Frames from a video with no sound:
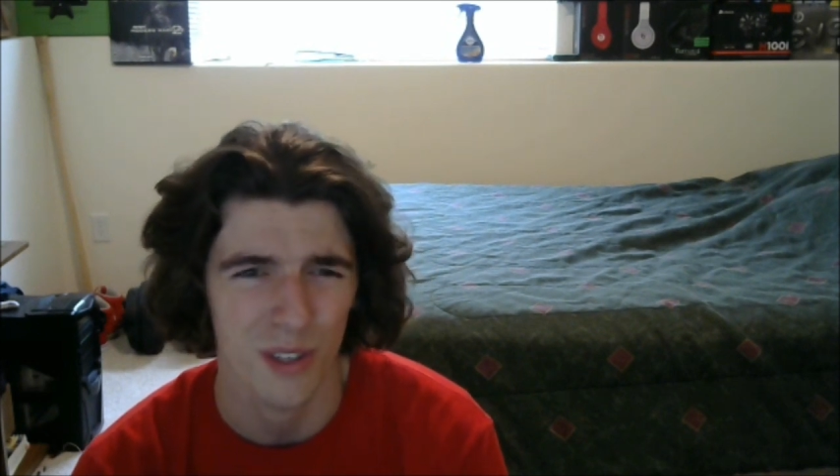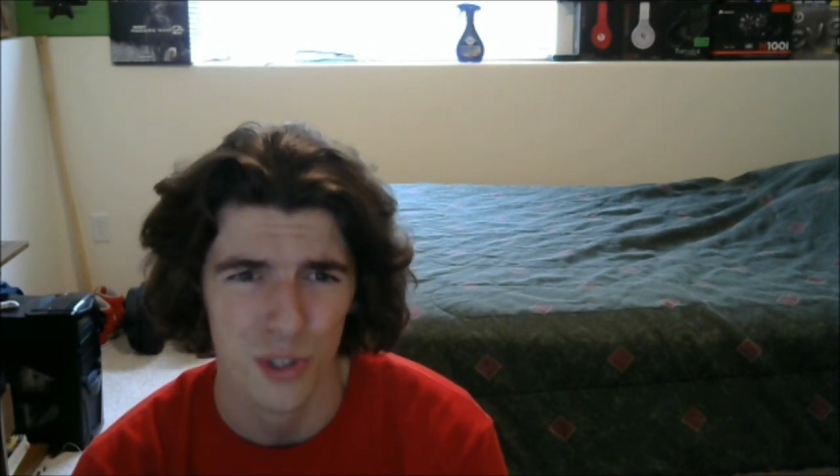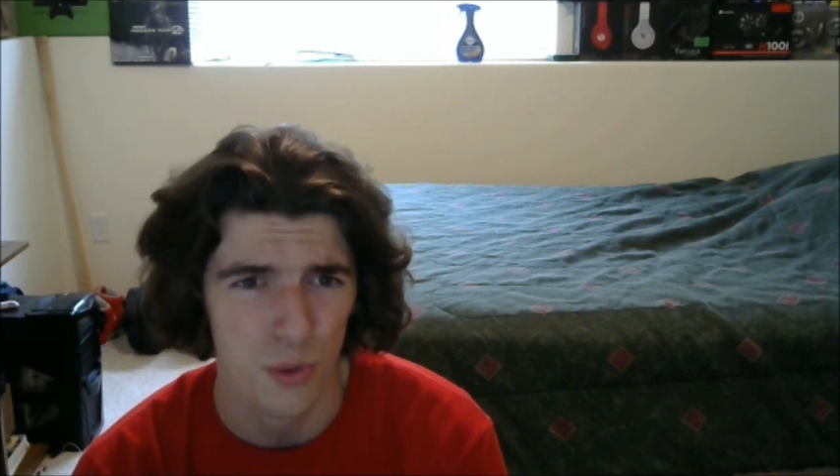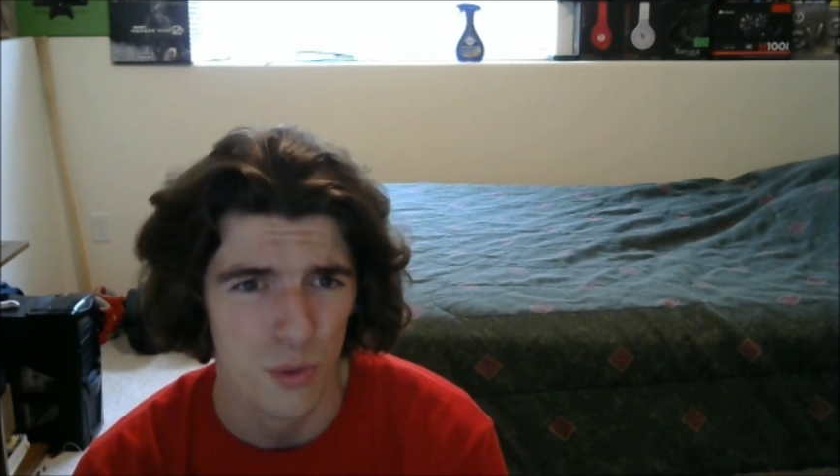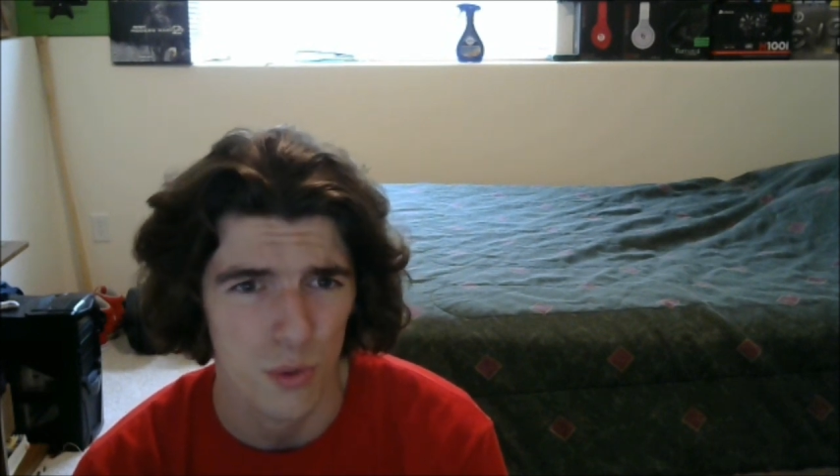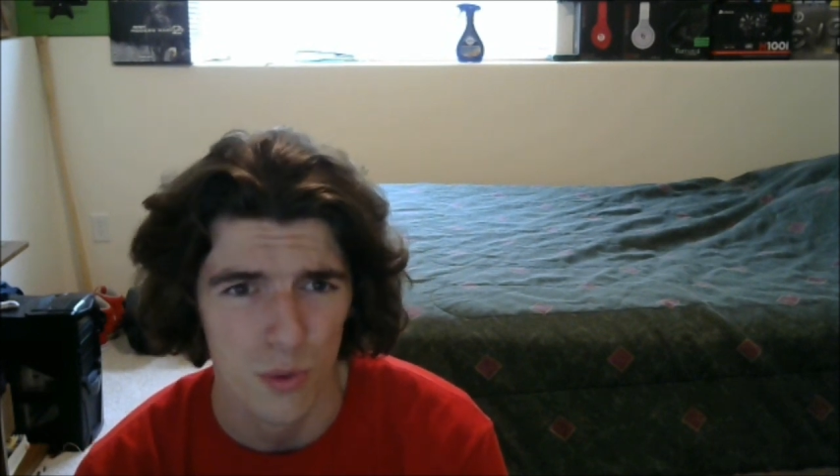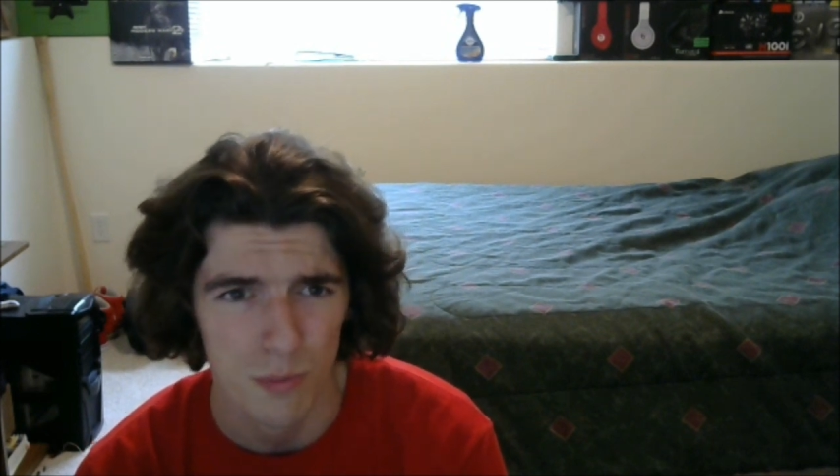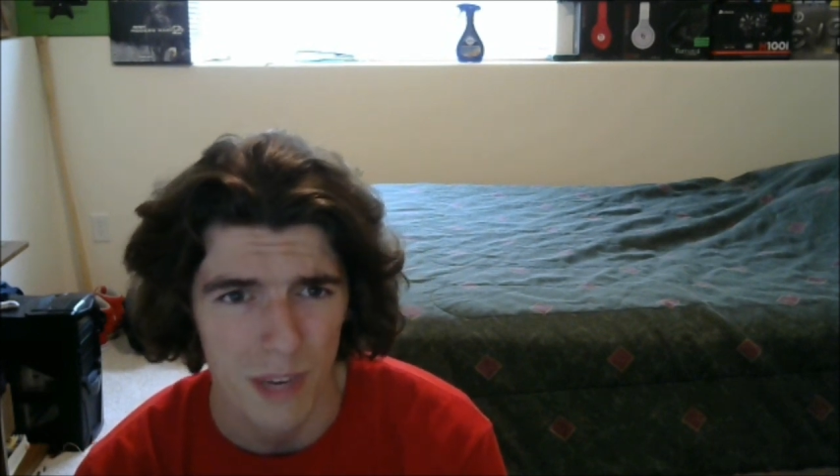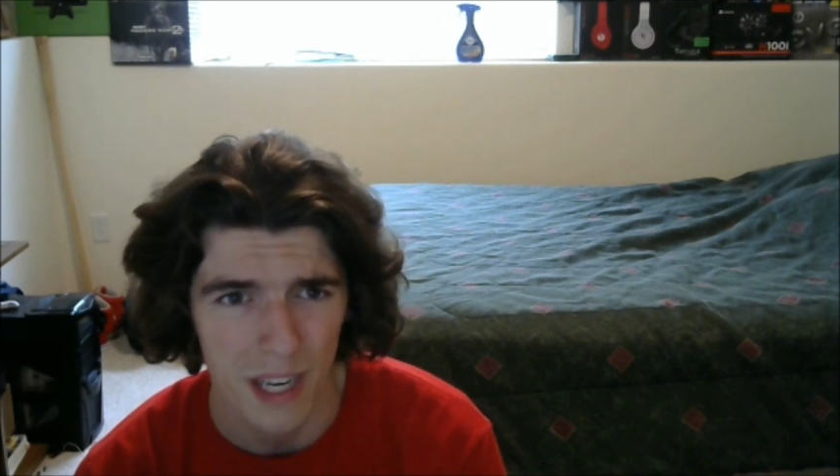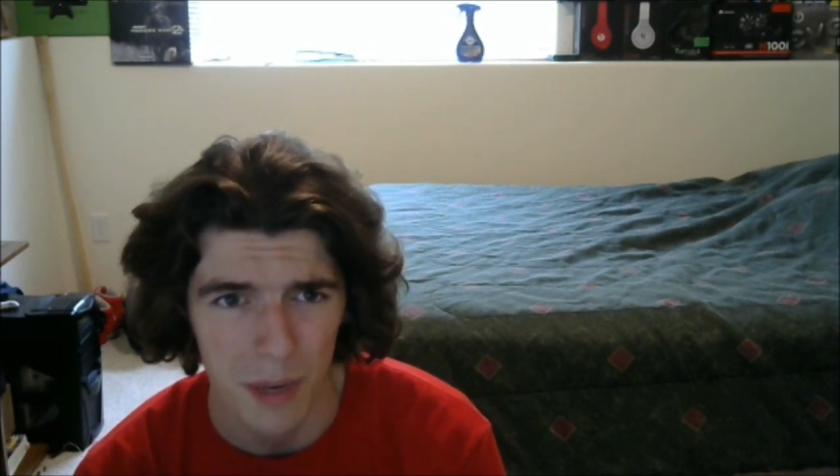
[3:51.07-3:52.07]
2
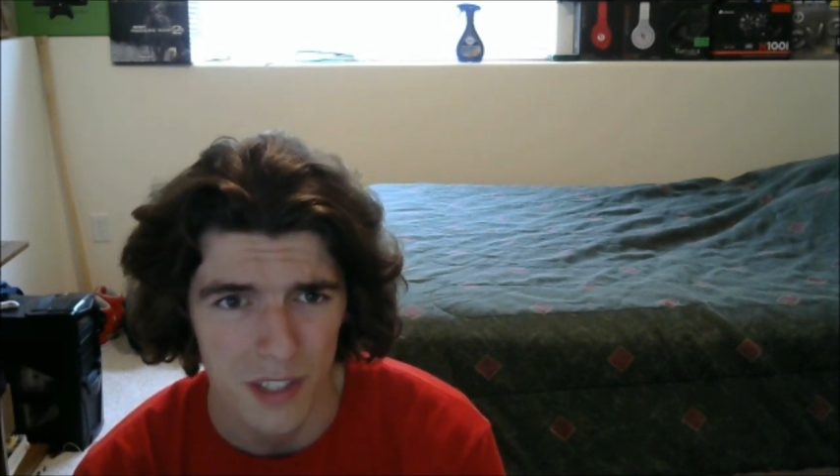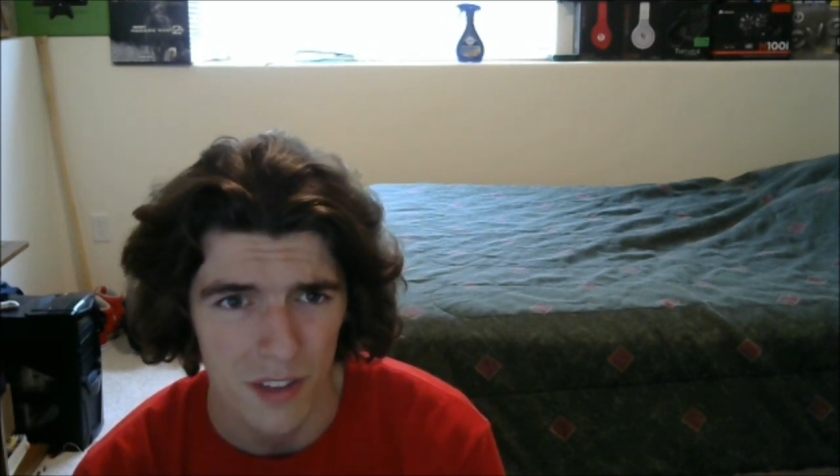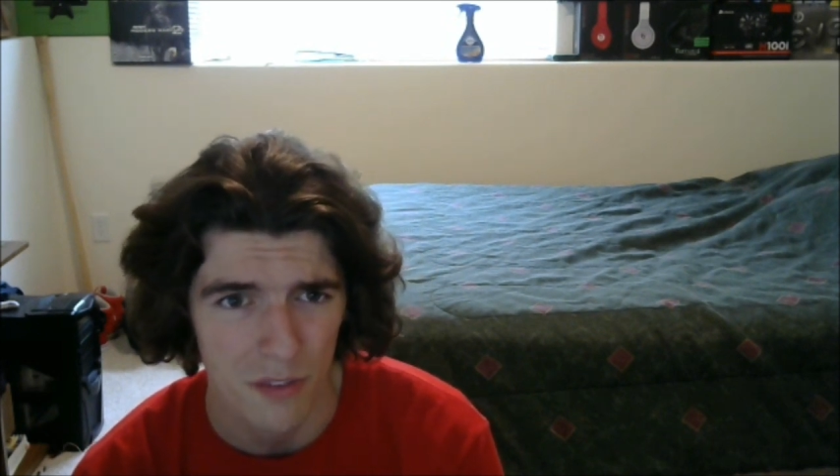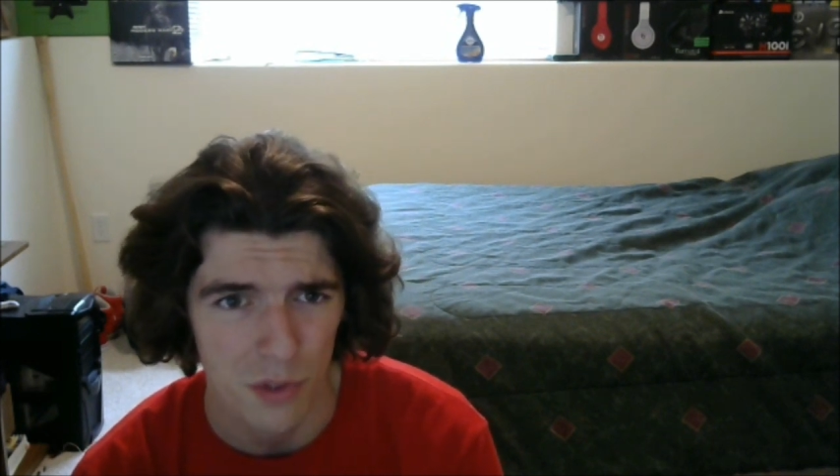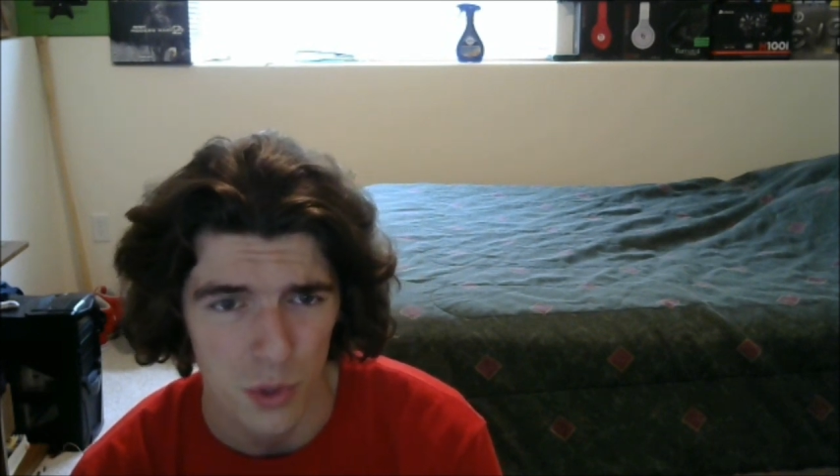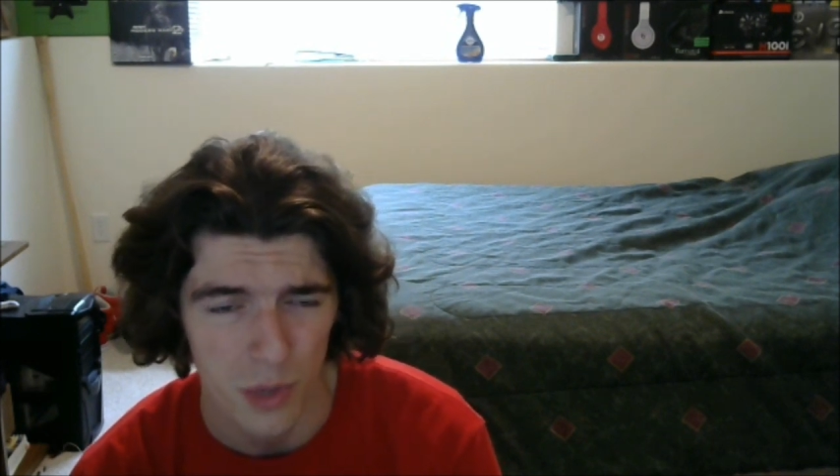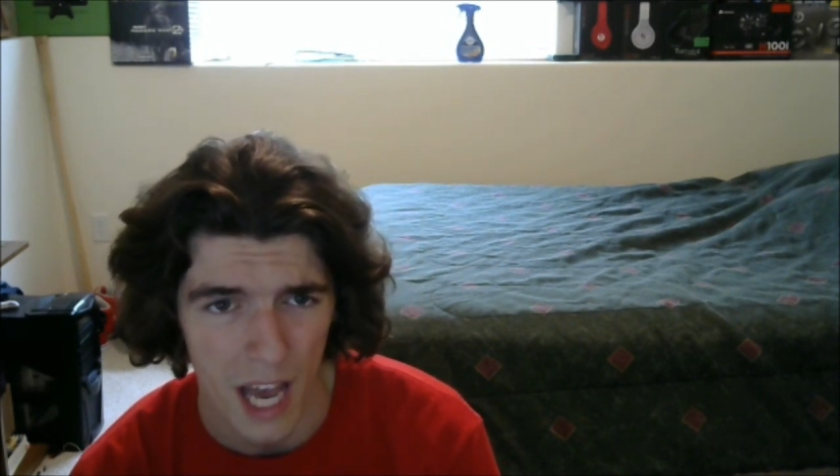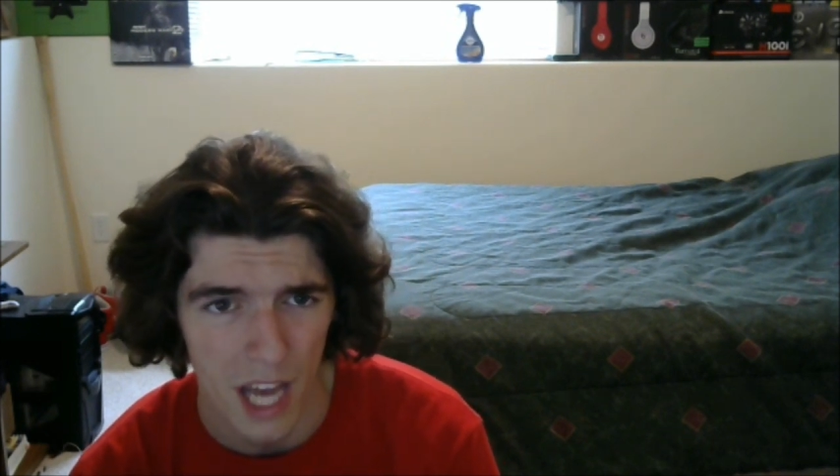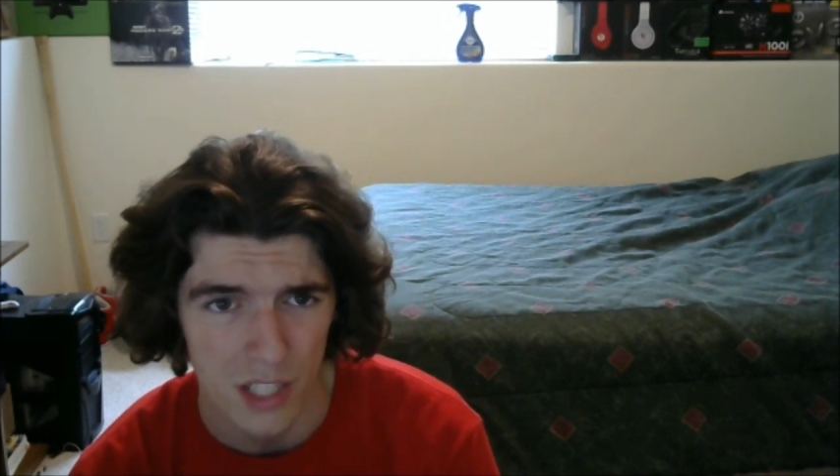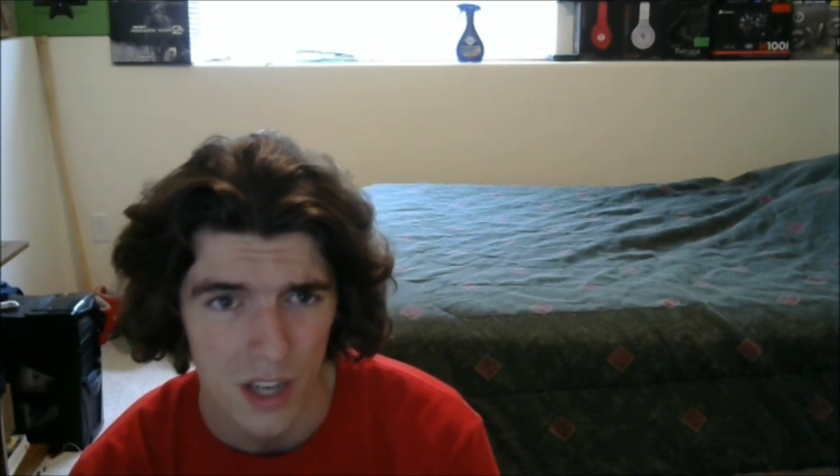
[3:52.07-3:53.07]
megabytes of level 2
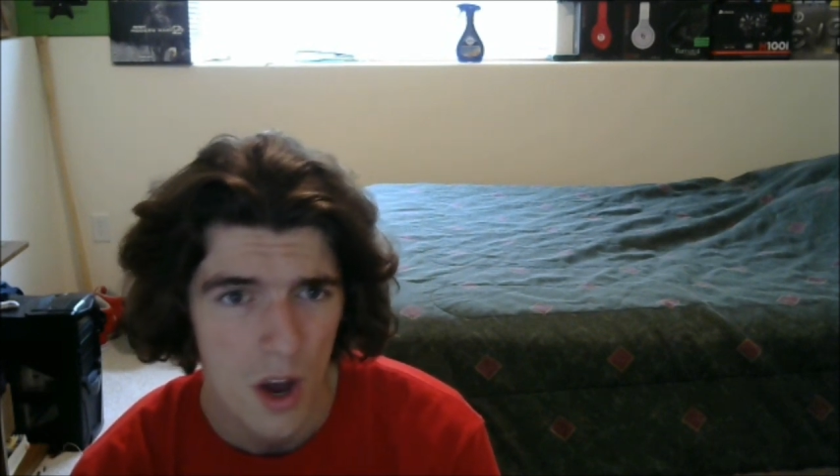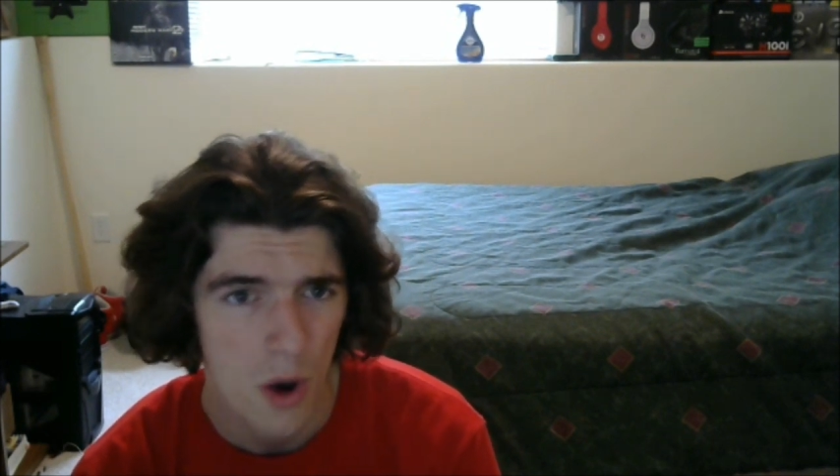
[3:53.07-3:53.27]
cache,